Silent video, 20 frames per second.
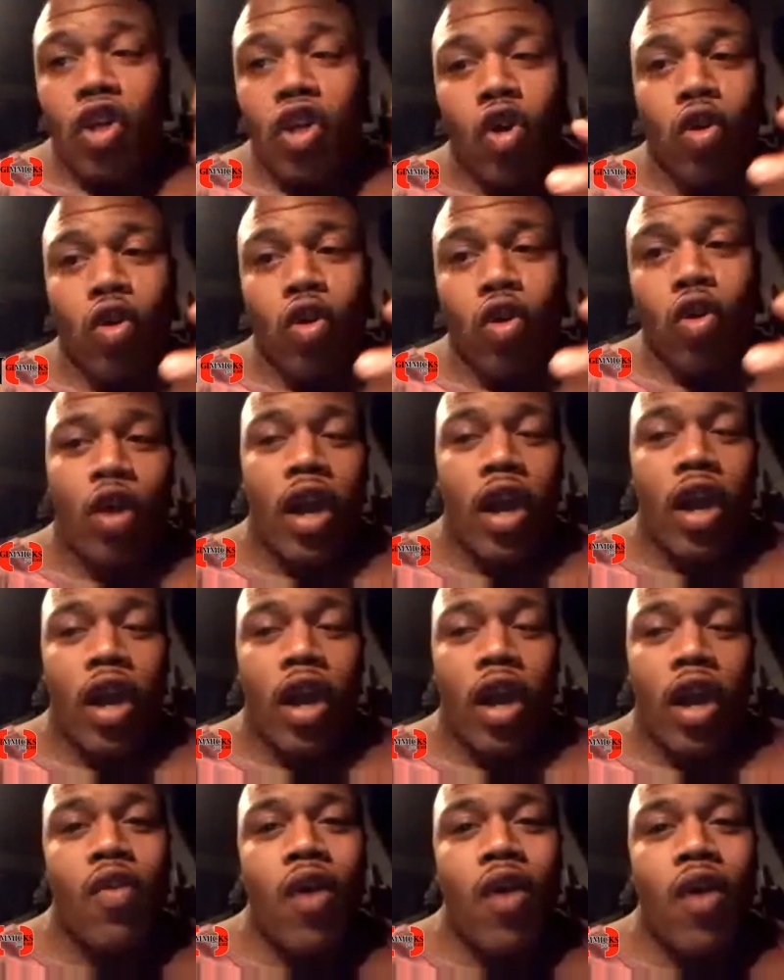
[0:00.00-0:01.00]
so
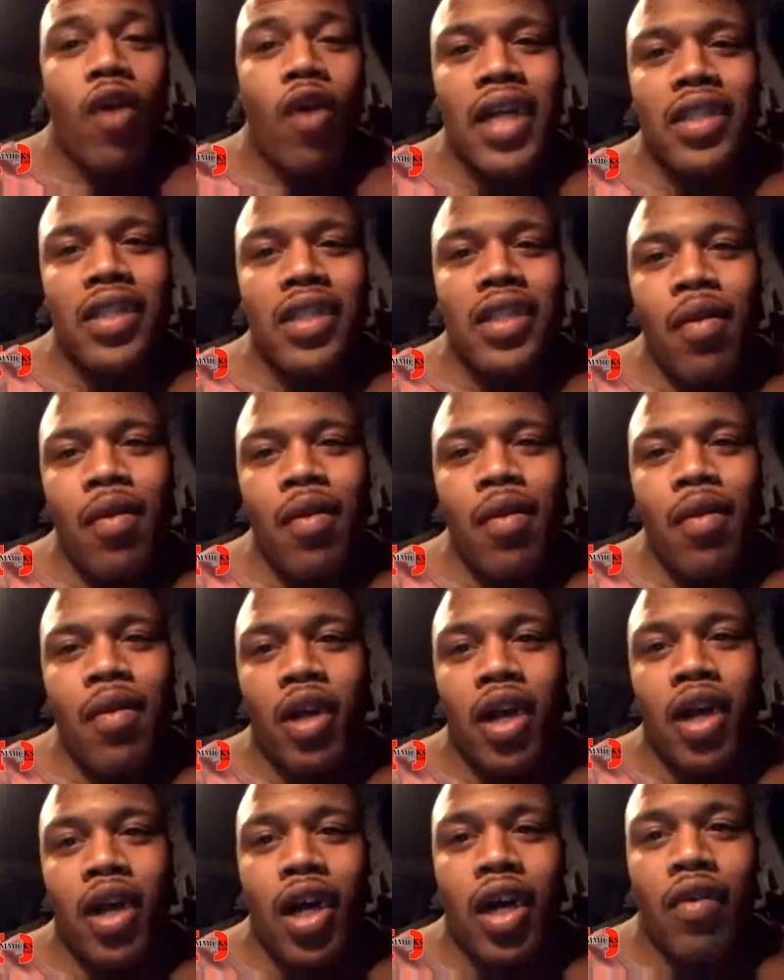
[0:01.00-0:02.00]
training-wise,
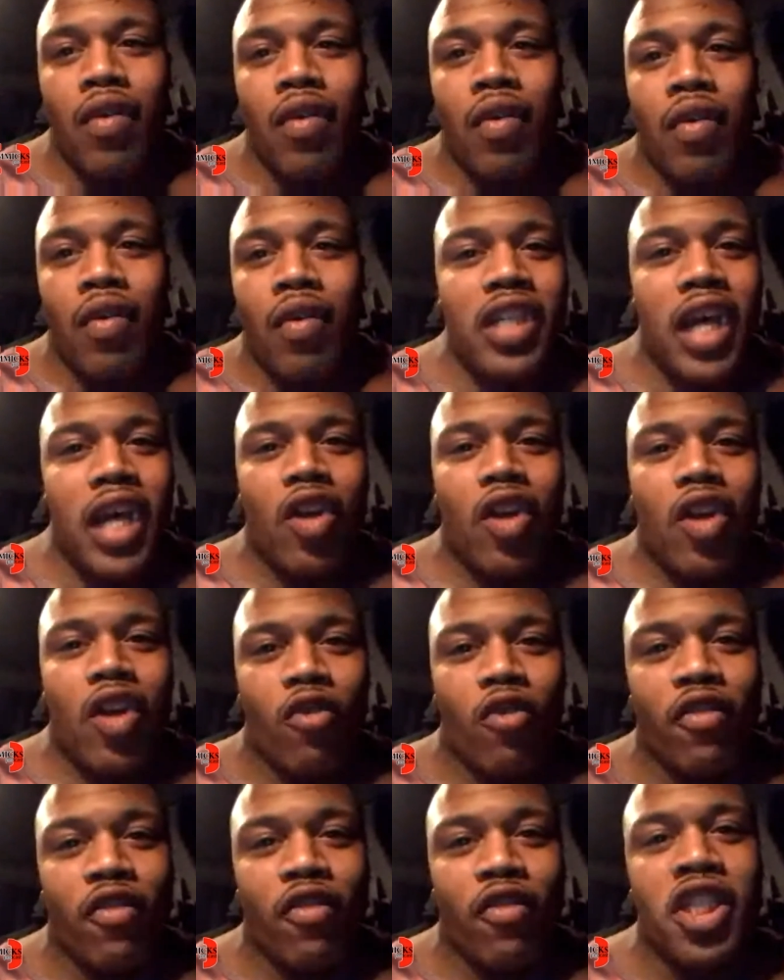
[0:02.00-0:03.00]
I'm based
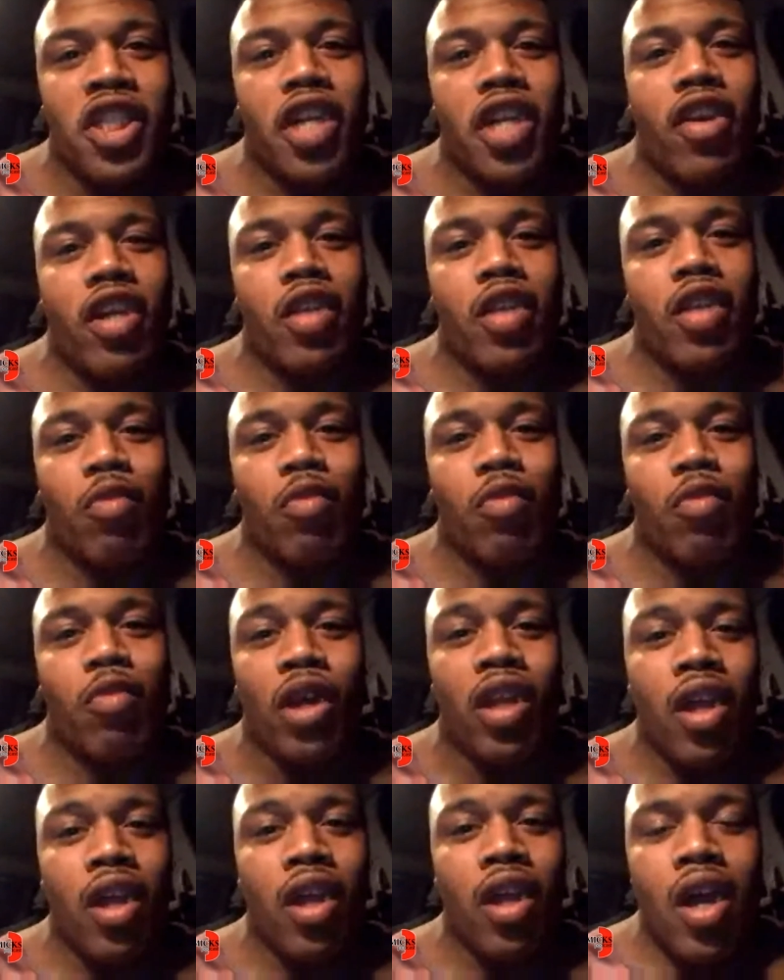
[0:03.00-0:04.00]
out of Norfolk, Virginia at the
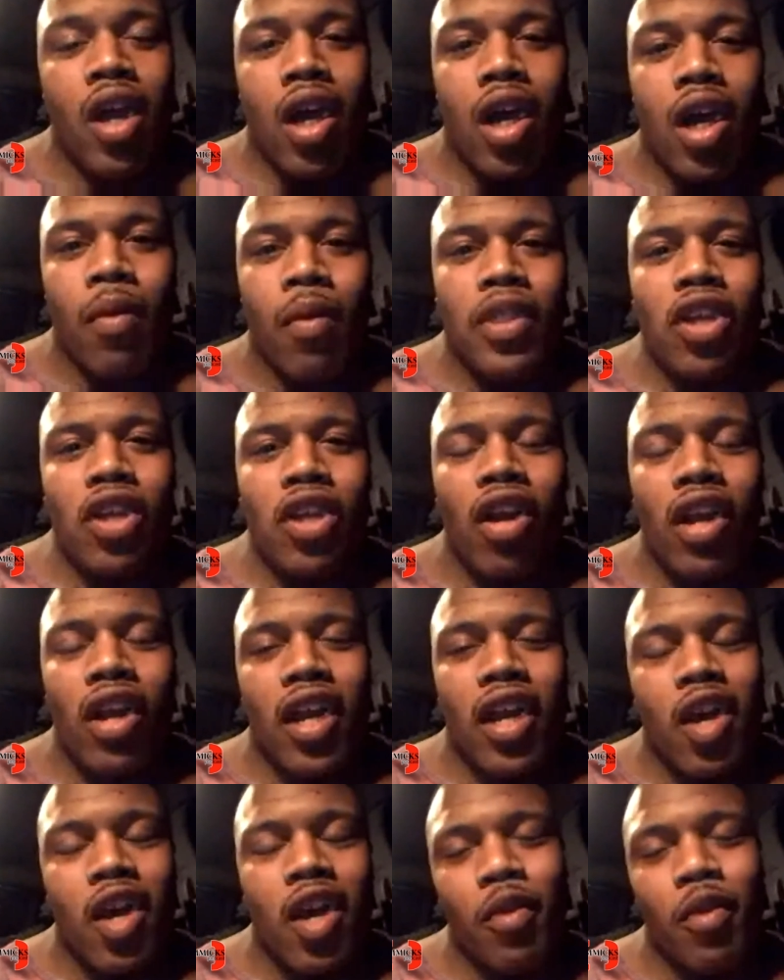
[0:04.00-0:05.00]
moment. I
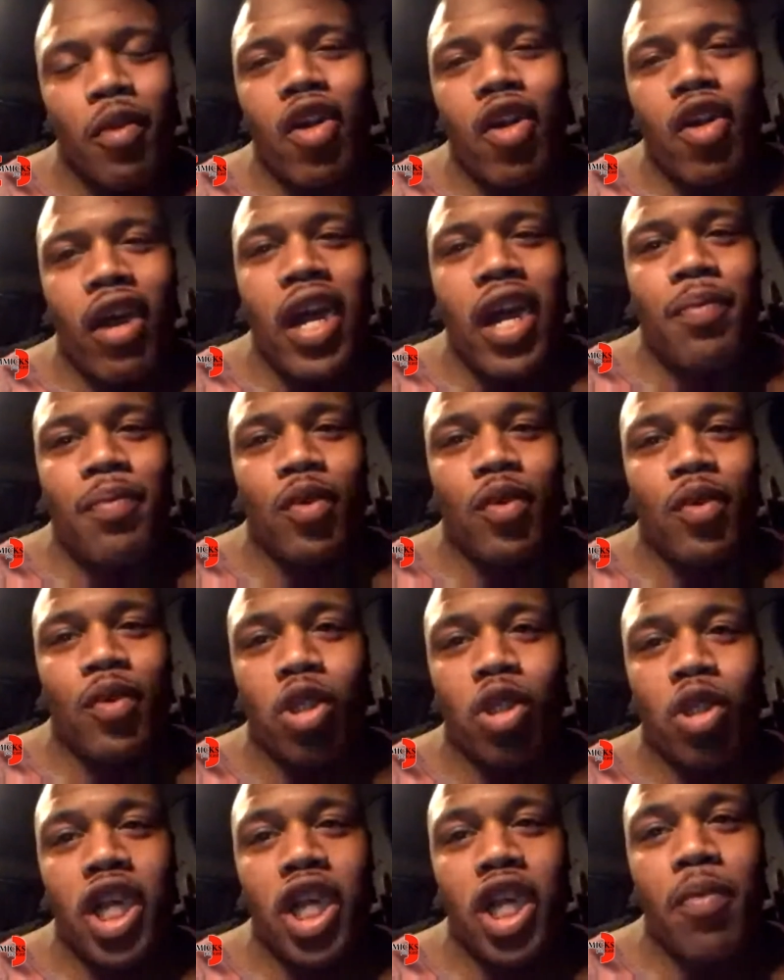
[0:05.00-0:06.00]
started at a company called Hampton
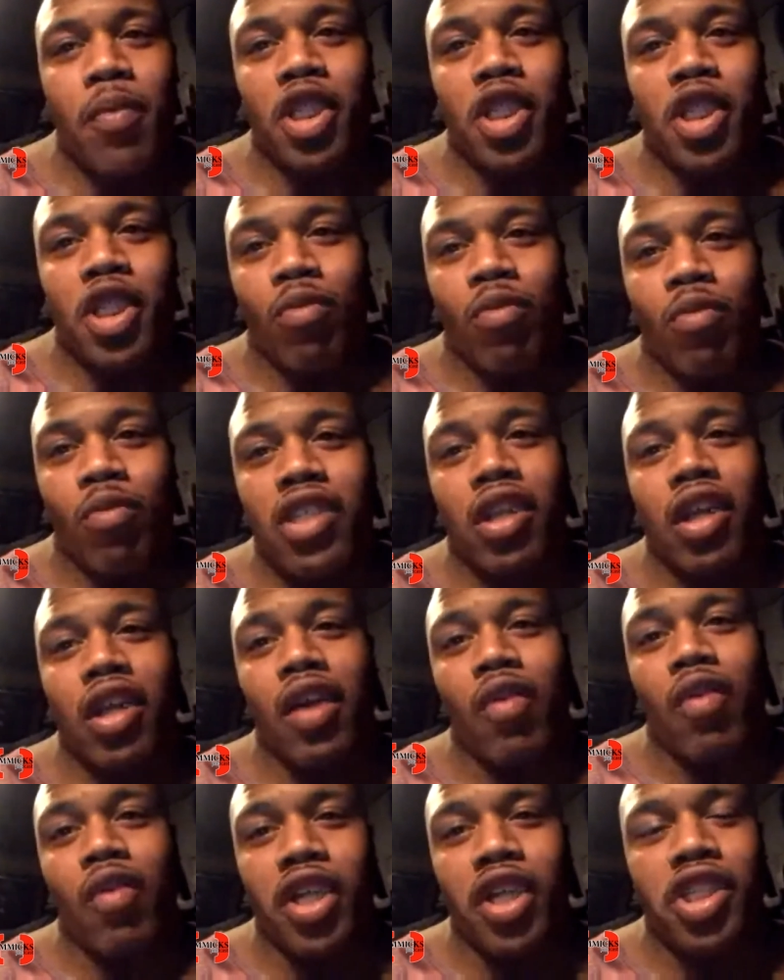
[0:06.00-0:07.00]
Roads Championship
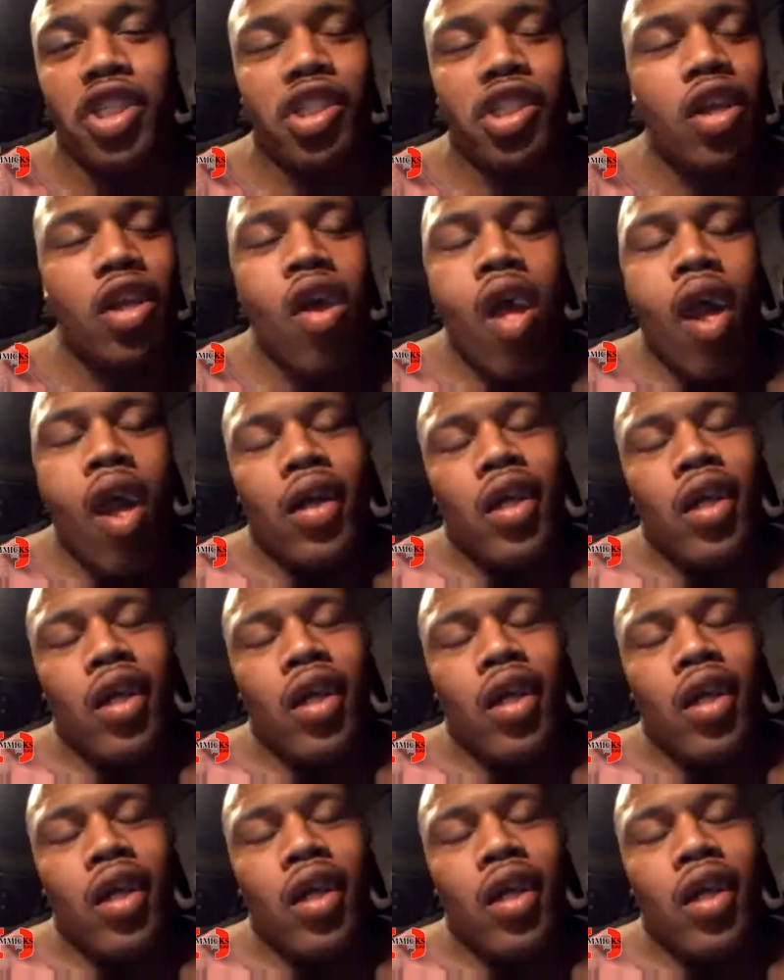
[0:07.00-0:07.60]
Wrestling, which